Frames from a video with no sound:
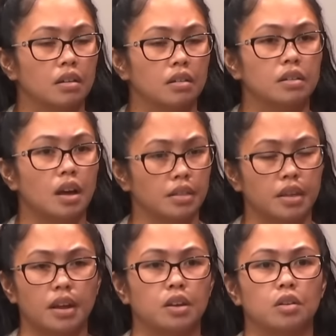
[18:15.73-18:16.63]
Not that
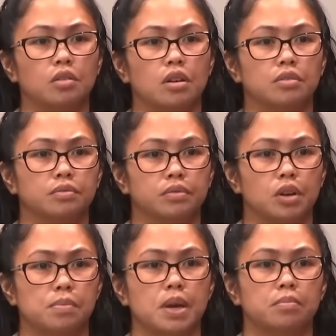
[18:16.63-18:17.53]
I know of. No,
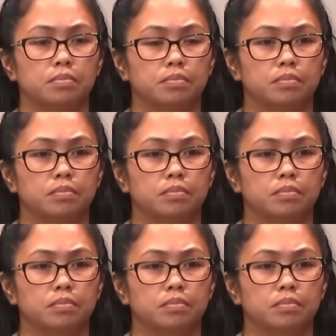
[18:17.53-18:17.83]
ma'am.